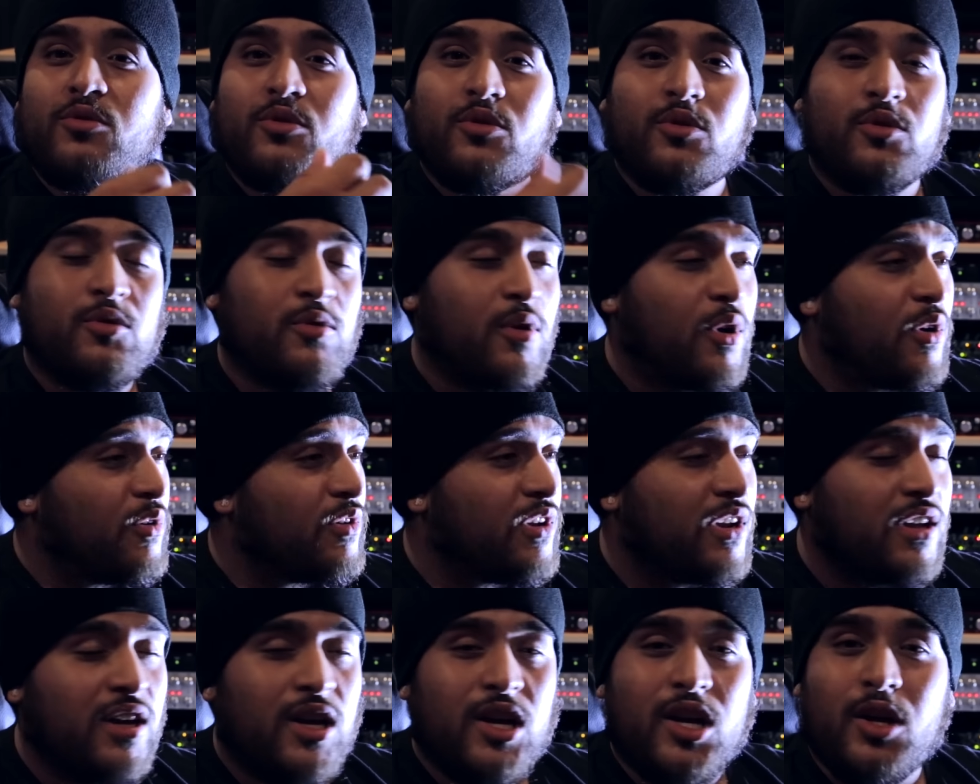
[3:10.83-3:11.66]
We would
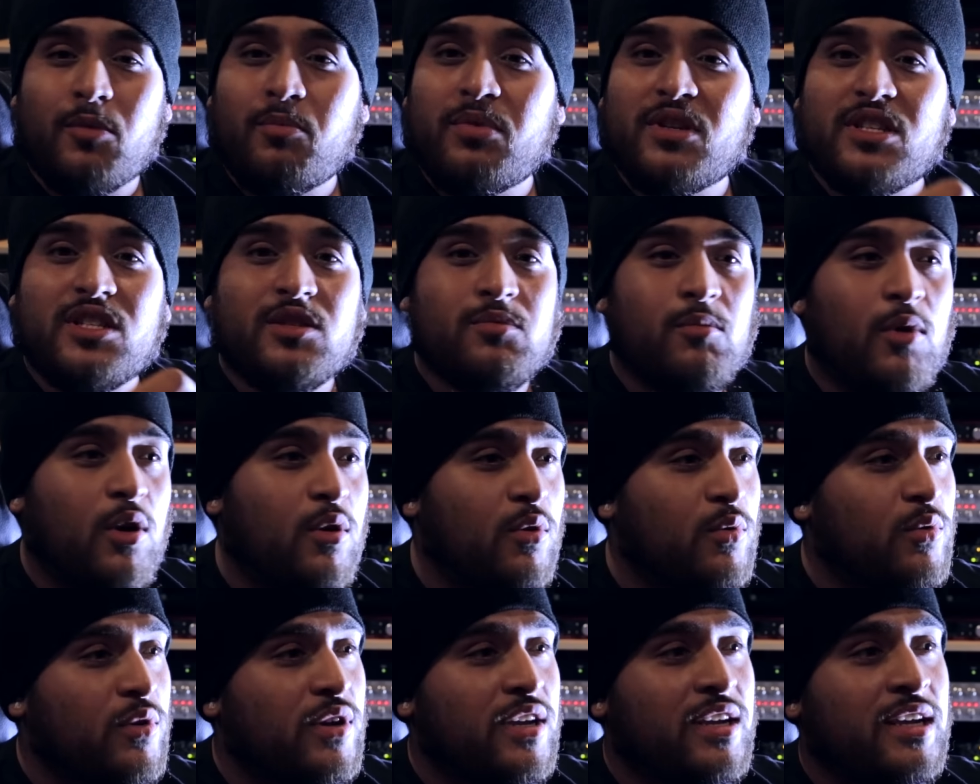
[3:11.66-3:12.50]
roll up and
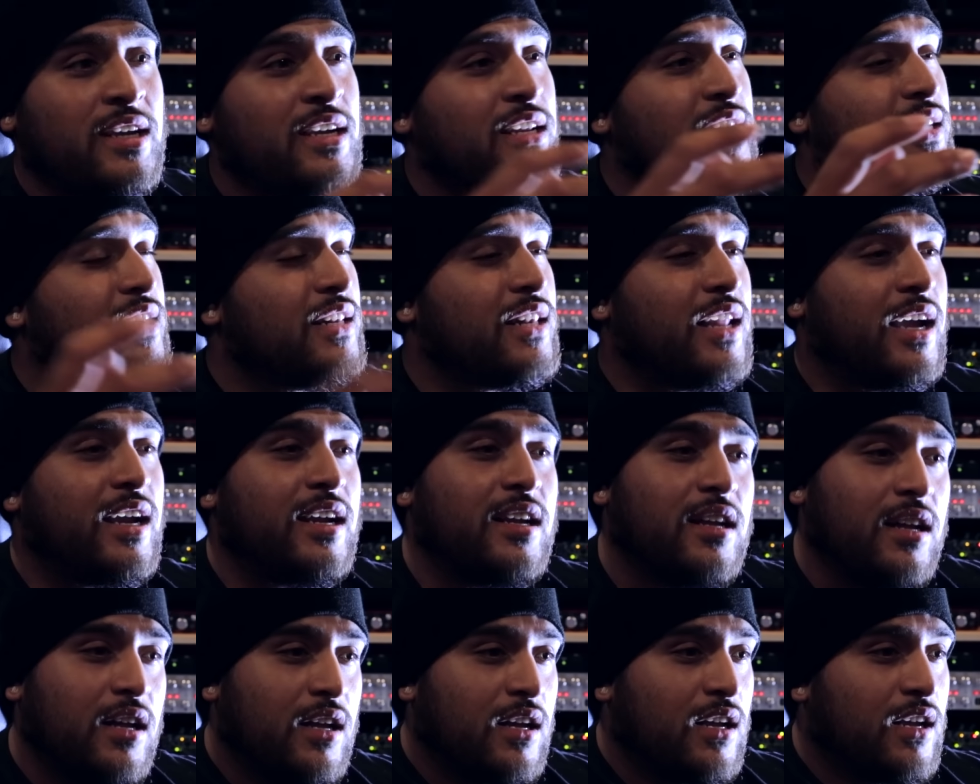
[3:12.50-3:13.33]
smoke weed and
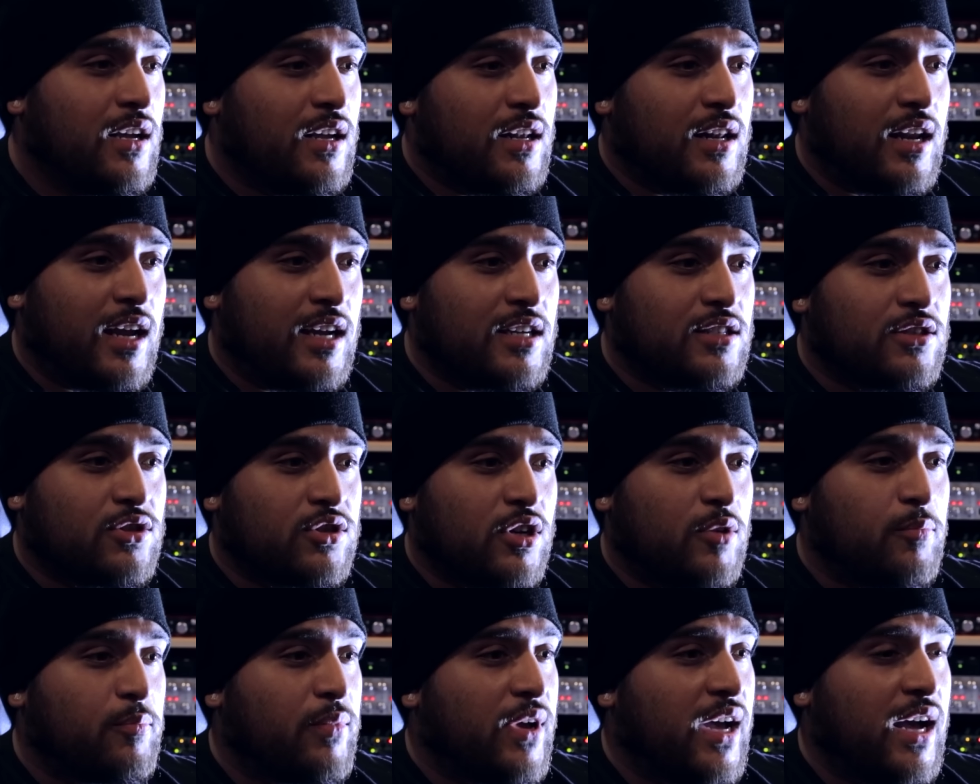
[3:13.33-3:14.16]
like like
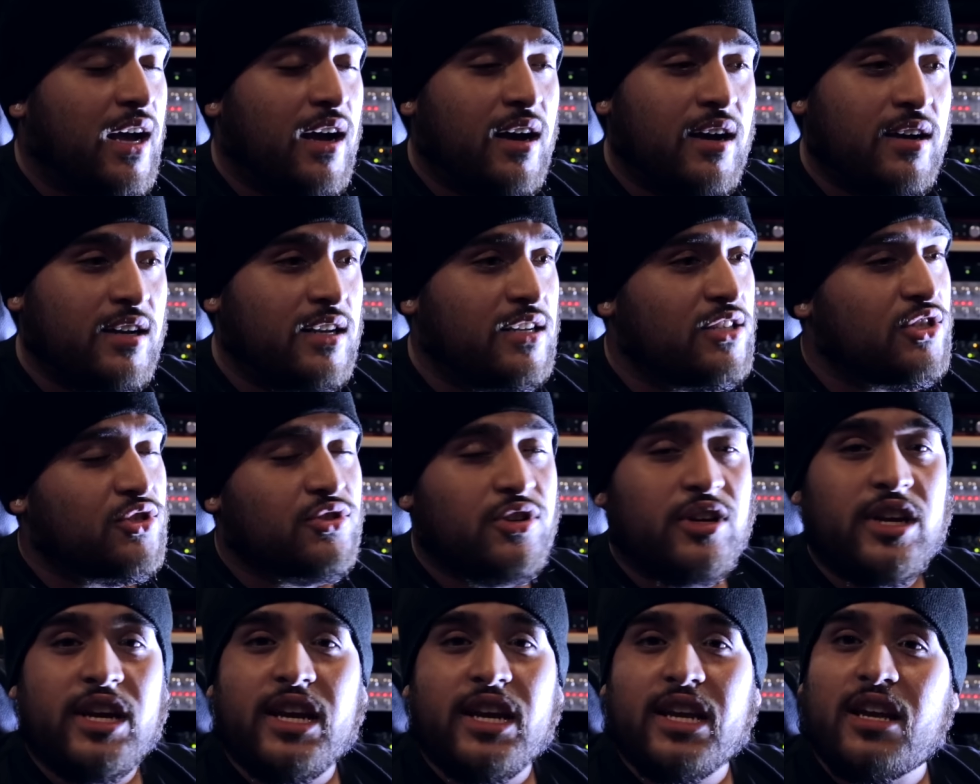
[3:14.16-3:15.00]
trip out and
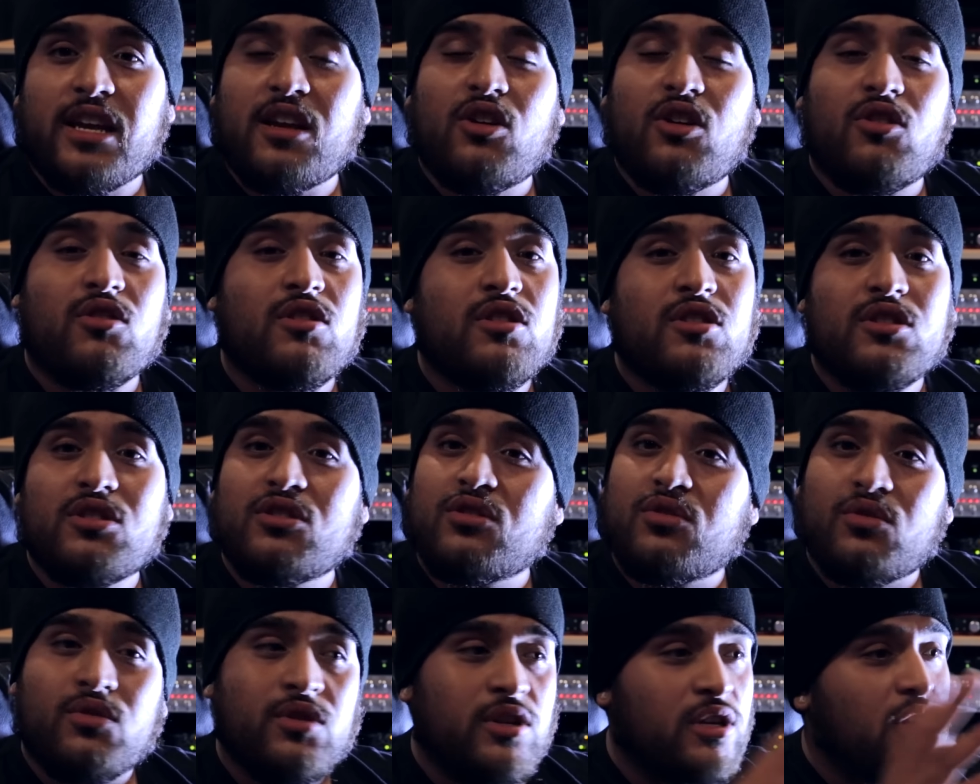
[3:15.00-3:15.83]
drink and go to the
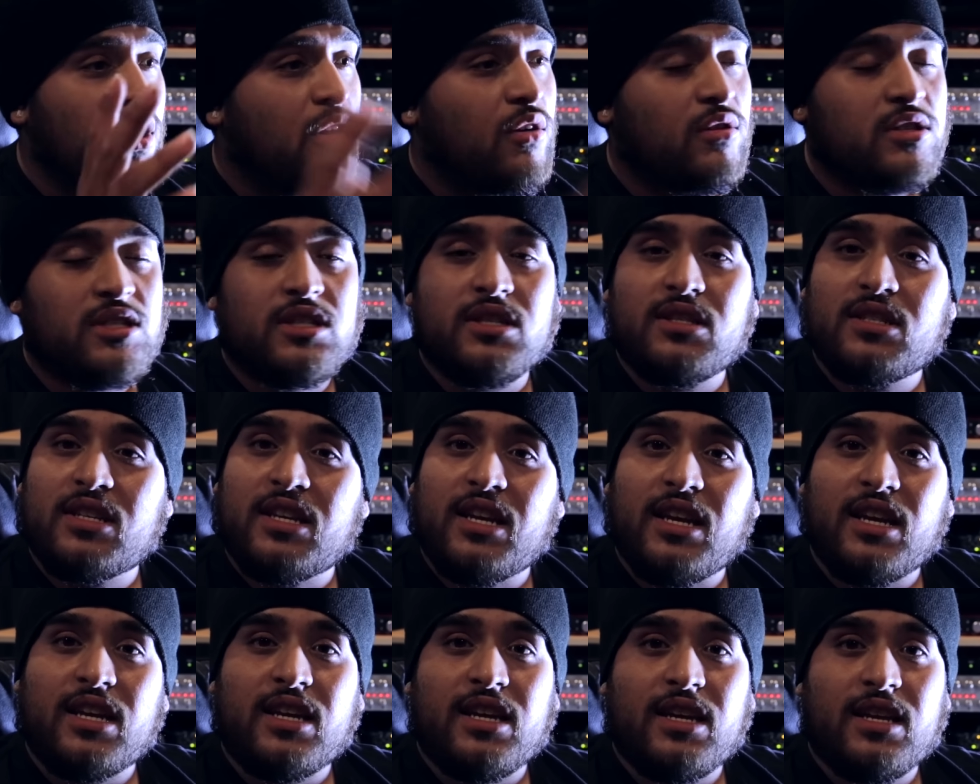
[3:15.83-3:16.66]
studio and just
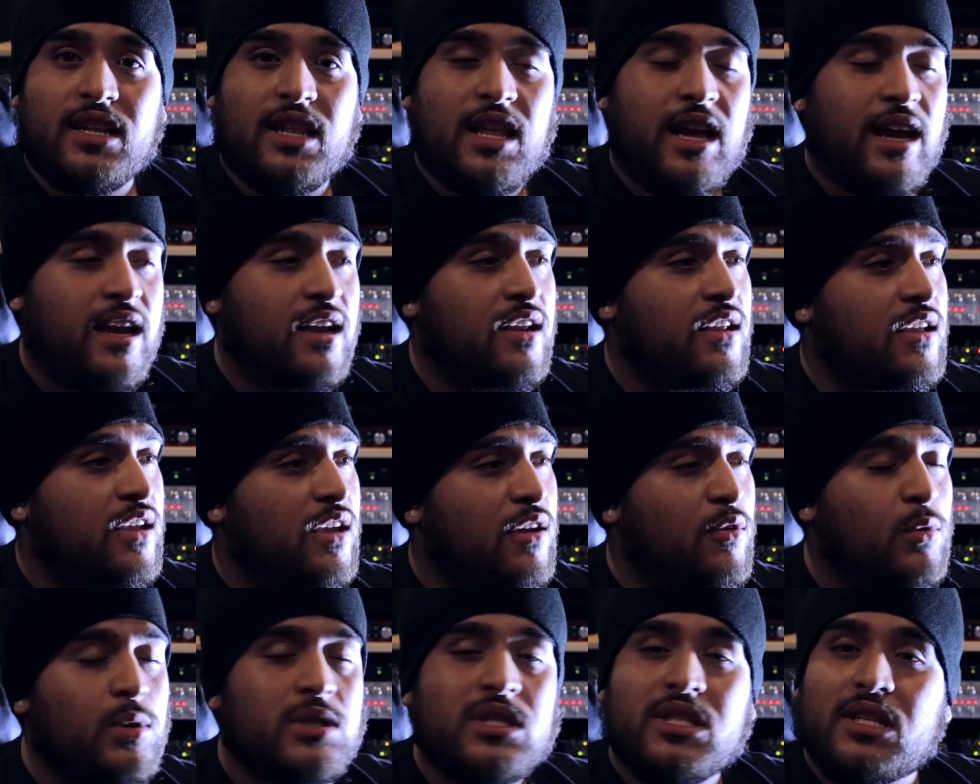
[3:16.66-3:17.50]
kick it. Like
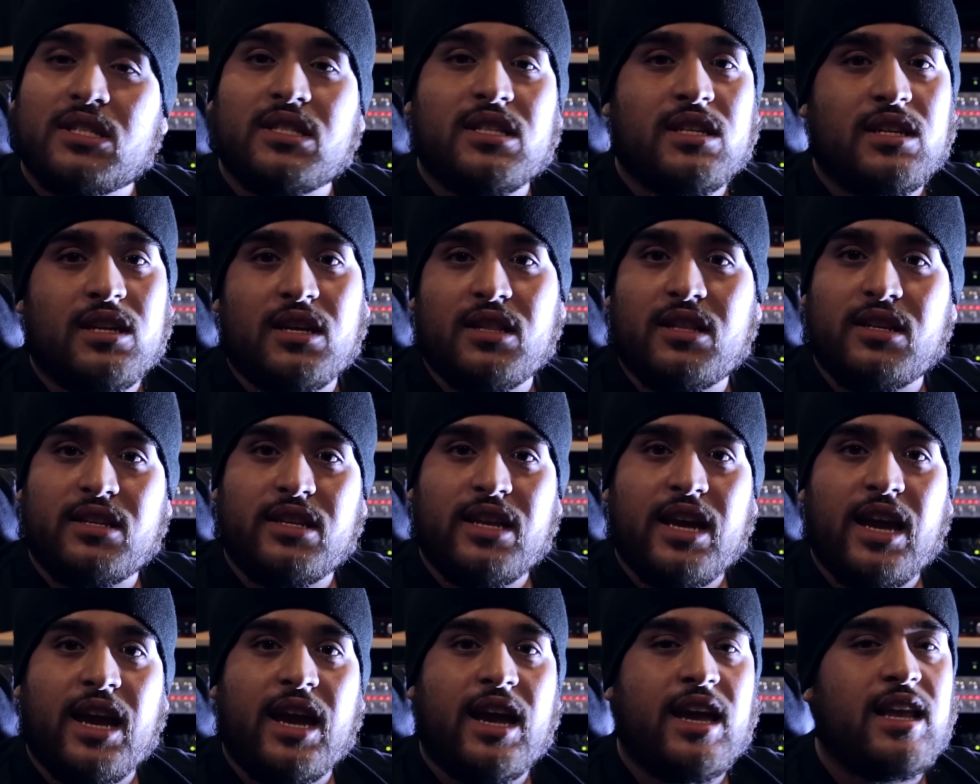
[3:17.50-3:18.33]
it was just another
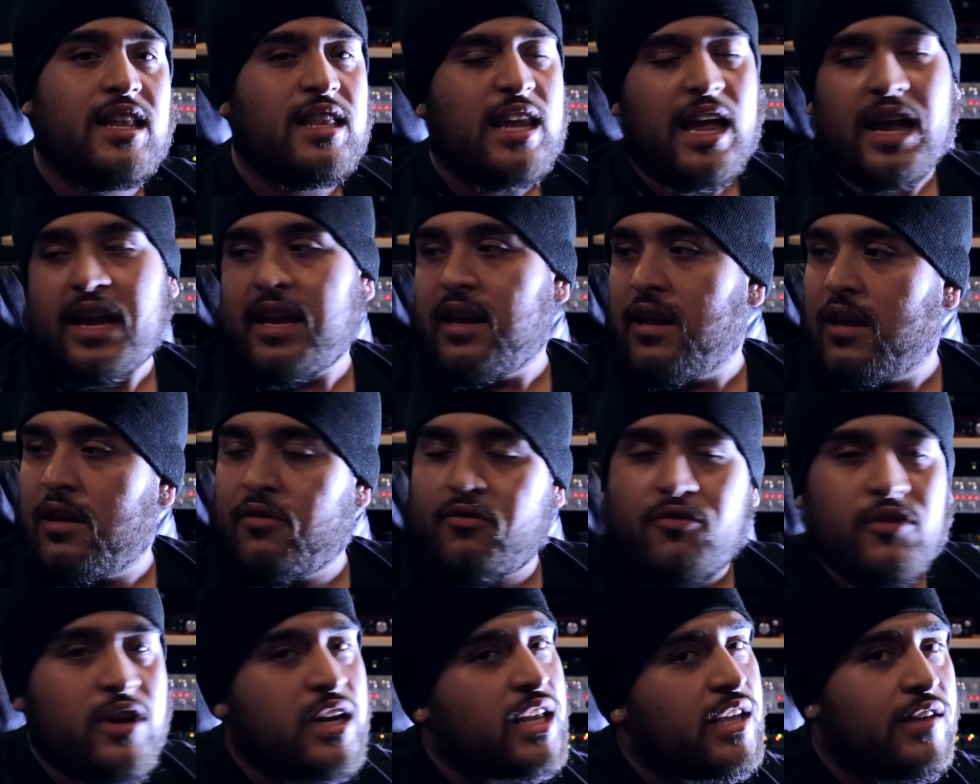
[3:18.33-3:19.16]
day and like
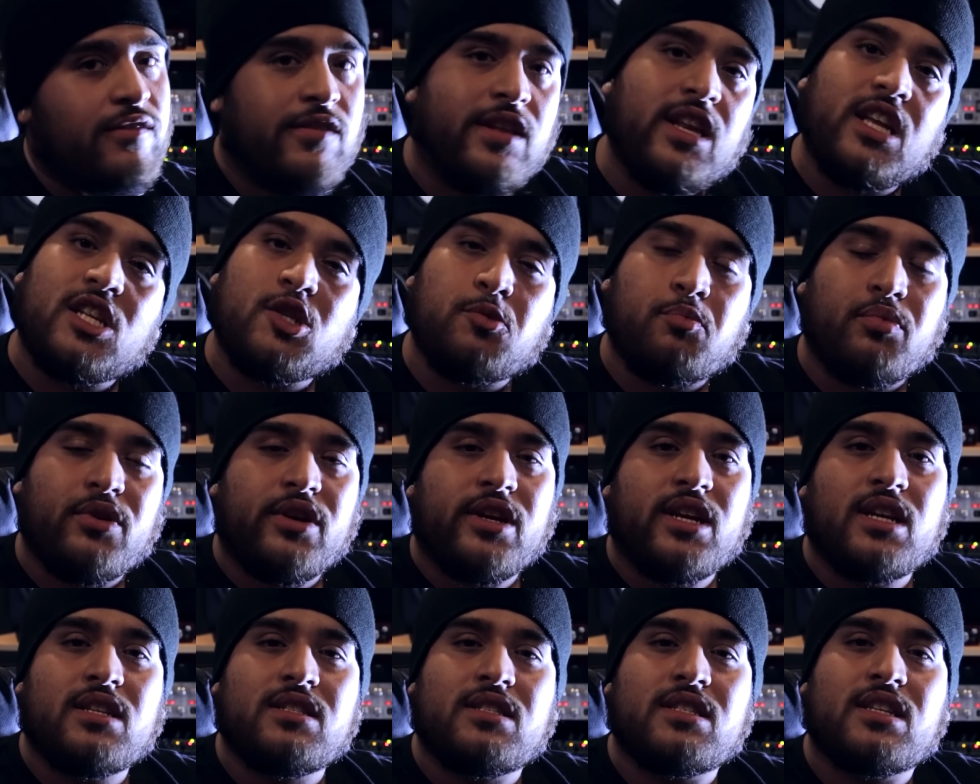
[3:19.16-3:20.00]
if we didn't even
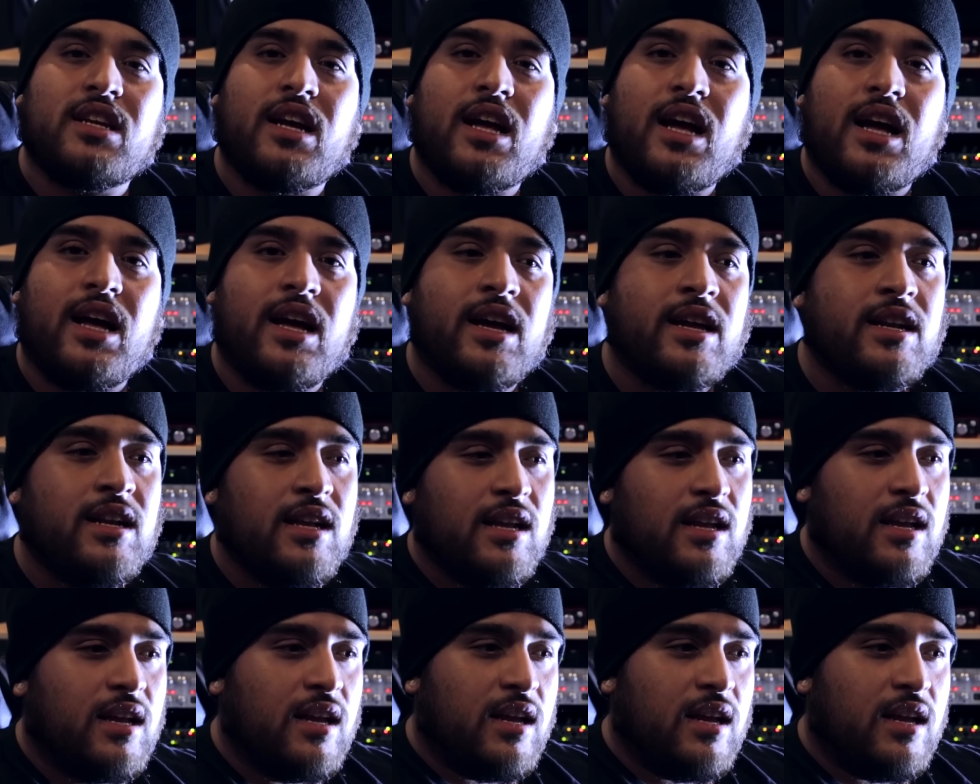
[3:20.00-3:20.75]
experience God.